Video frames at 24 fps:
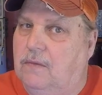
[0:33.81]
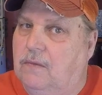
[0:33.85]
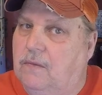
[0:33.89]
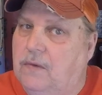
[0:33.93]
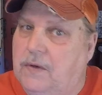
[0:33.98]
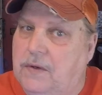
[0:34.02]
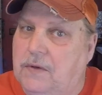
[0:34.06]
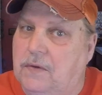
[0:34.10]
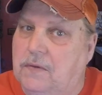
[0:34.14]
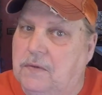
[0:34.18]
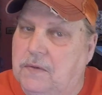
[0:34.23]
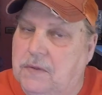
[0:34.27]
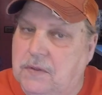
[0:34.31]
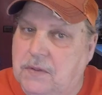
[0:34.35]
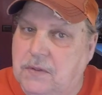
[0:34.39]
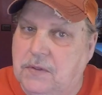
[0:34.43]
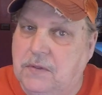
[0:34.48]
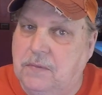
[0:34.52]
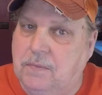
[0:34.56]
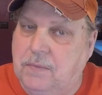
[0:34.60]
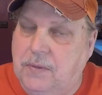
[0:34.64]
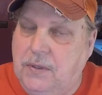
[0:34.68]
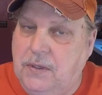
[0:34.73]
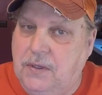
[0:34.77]
real
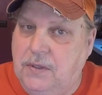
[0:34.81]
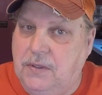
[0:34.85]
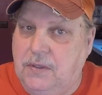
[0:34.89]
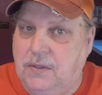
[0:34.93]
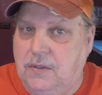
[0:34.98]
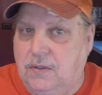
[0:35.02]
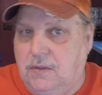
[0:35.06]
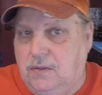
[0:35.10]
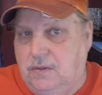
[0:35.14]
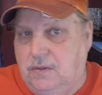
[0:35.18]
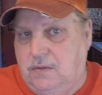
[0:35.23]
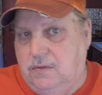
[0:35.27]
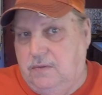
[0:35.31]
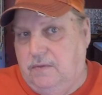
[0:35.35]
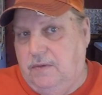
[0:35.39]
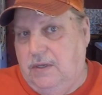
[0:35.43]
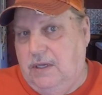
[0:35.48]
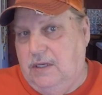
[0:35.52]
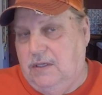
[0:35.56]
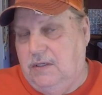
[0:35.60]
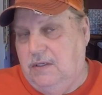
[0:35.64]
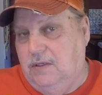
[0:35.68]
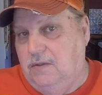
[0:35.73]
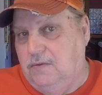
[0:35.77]
good opinion on
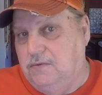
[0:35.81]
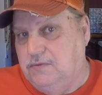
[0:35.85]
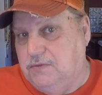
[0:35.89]
dry kiln,